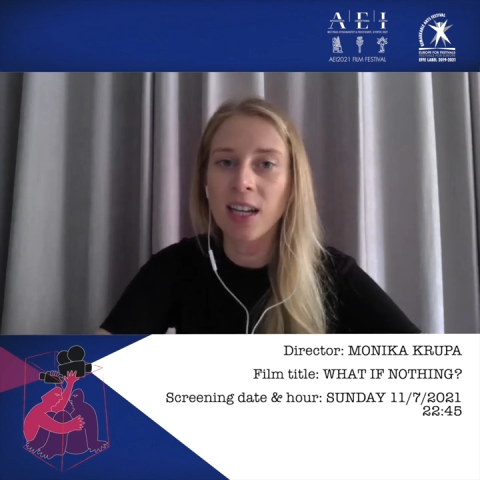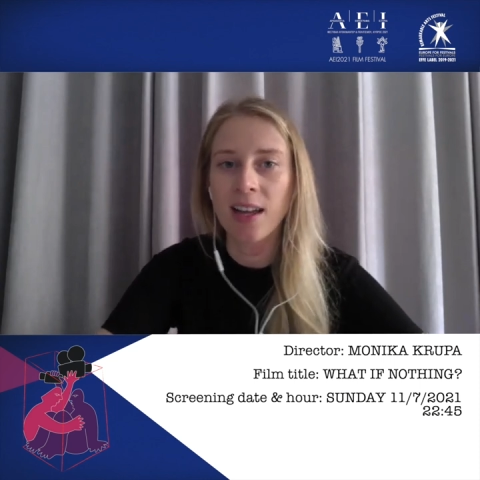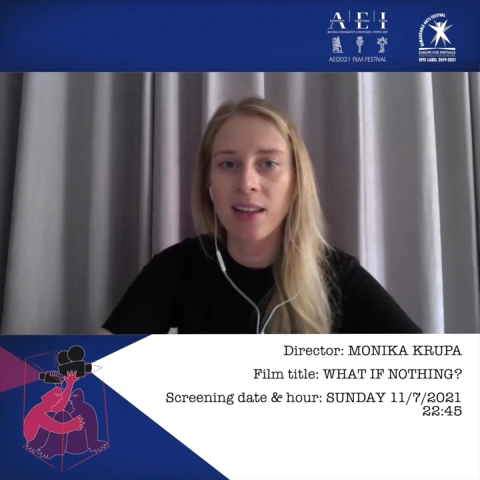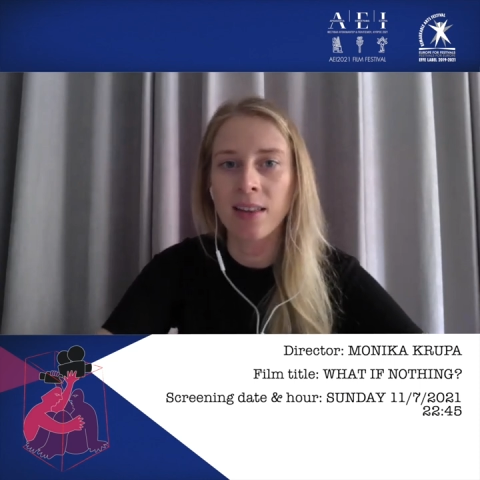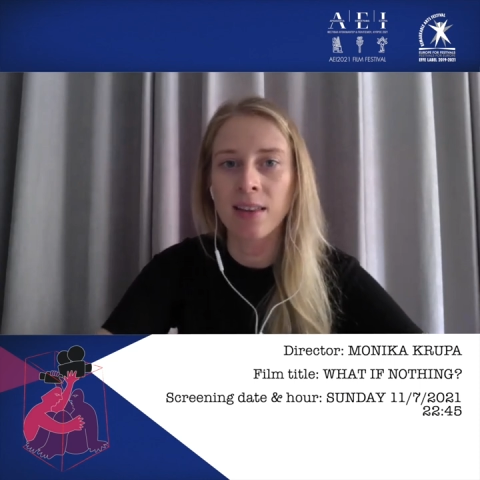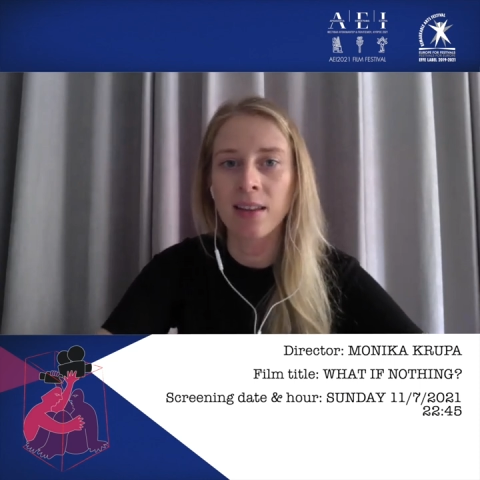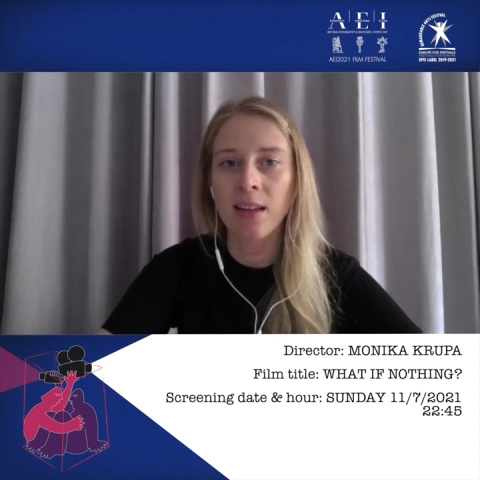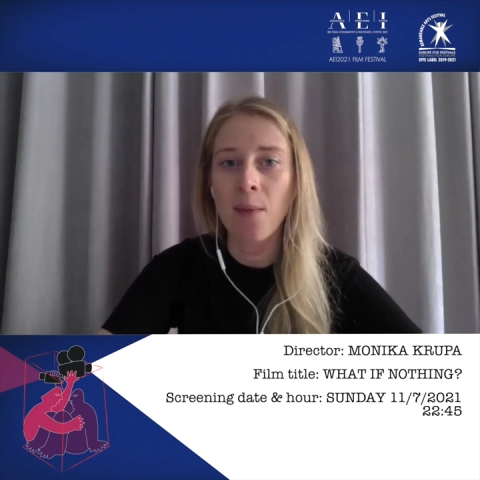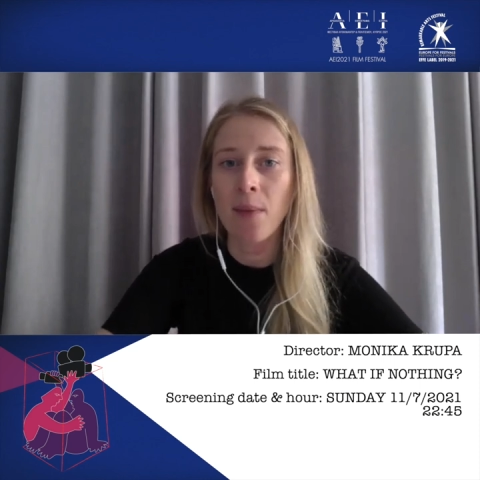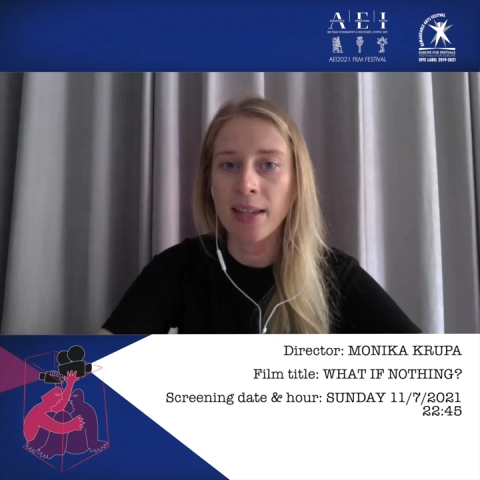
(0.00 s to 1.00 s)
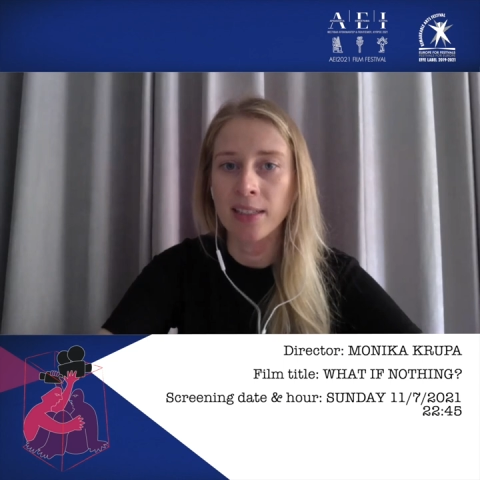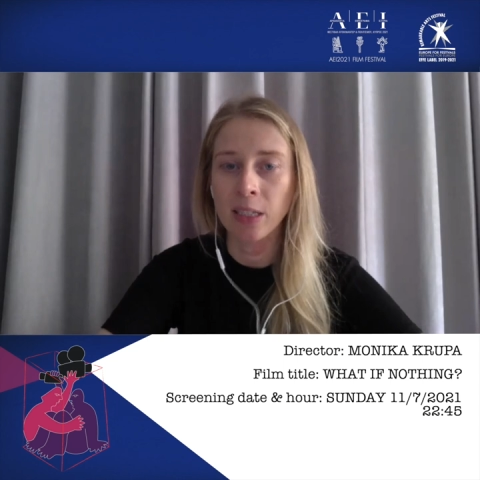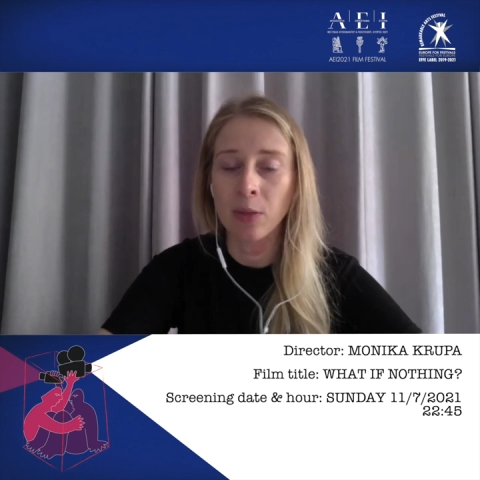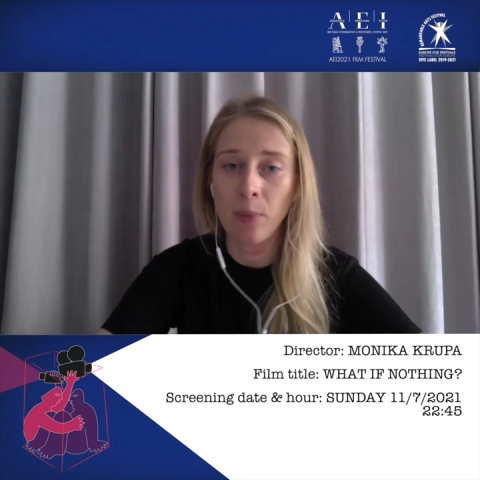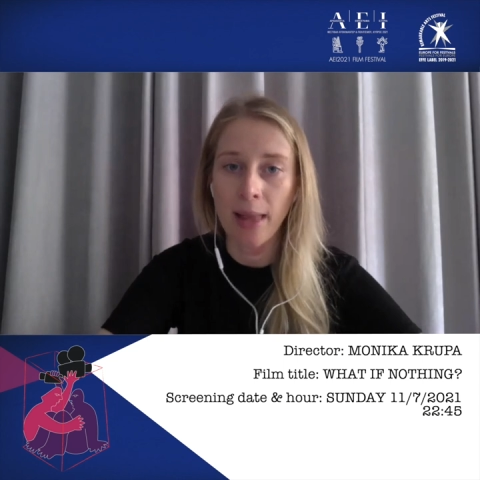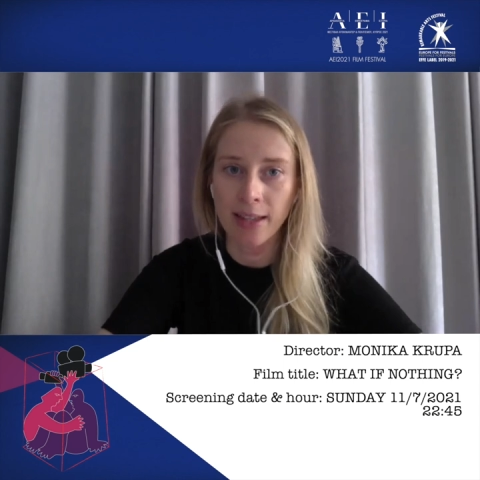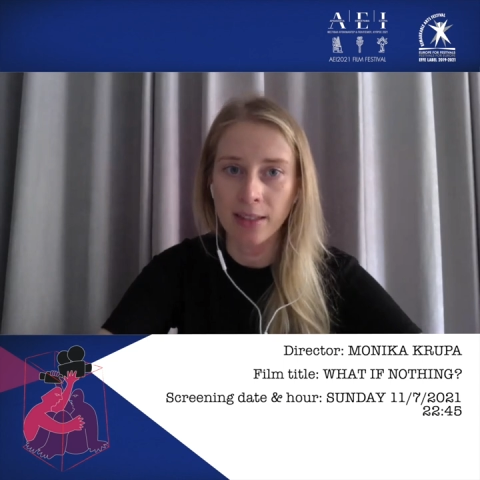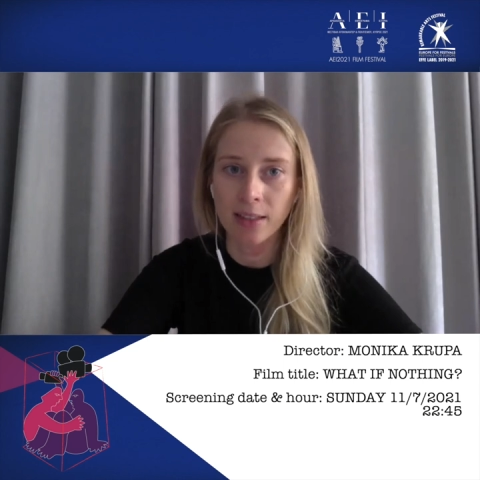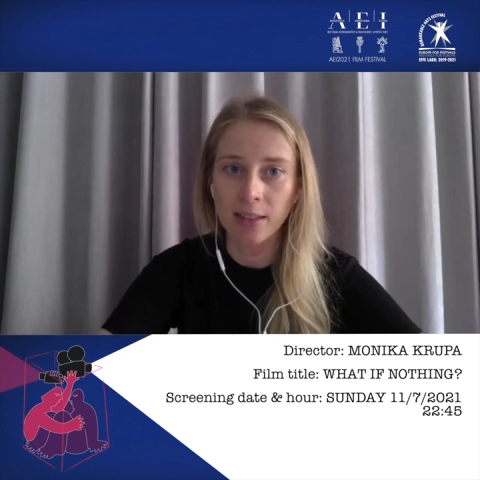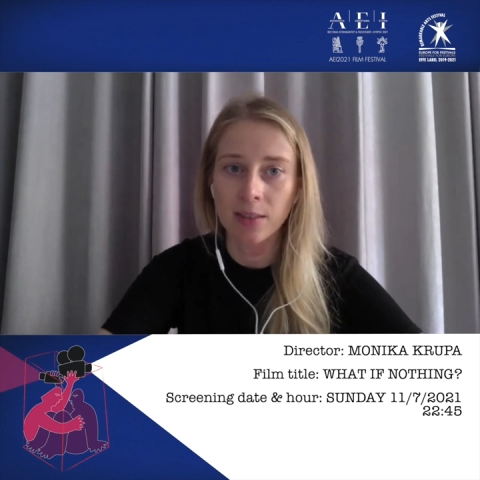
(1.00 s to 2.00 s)
and amazing
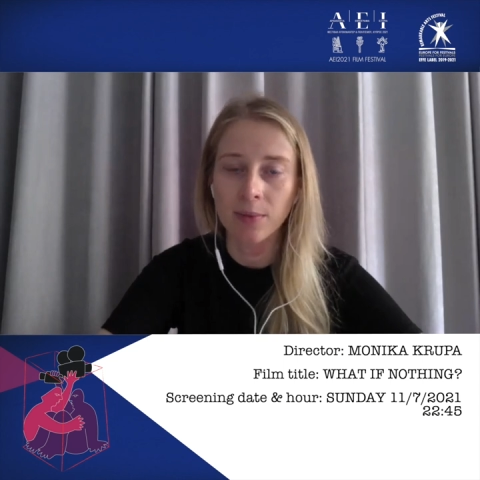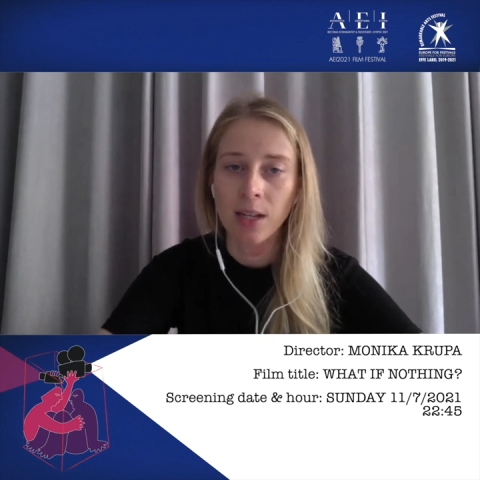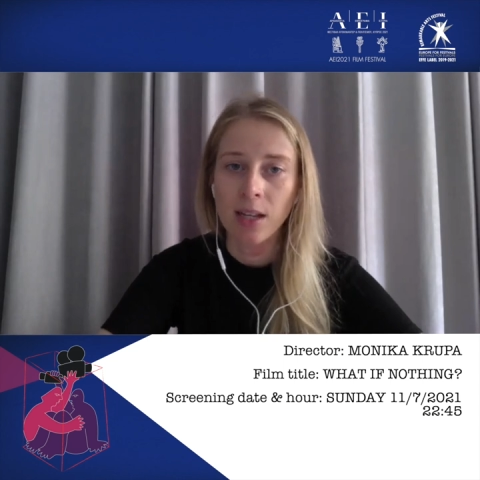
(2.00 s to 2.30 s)
places,